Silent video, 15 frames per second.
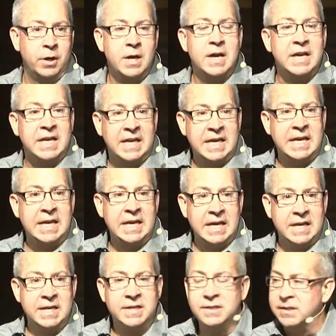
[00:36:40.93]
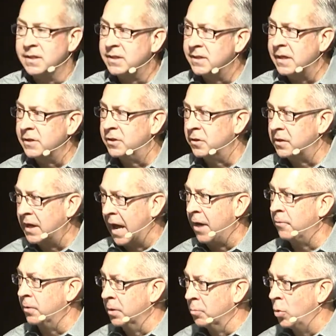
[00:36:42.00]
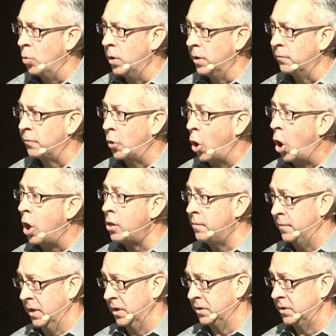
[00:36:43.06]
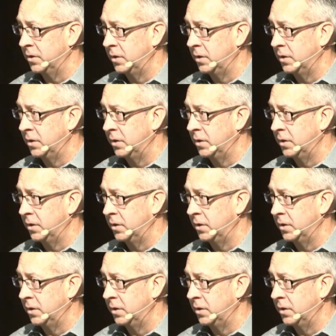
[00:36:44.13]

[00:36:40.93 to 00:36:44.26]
he is the center gathering point for all of us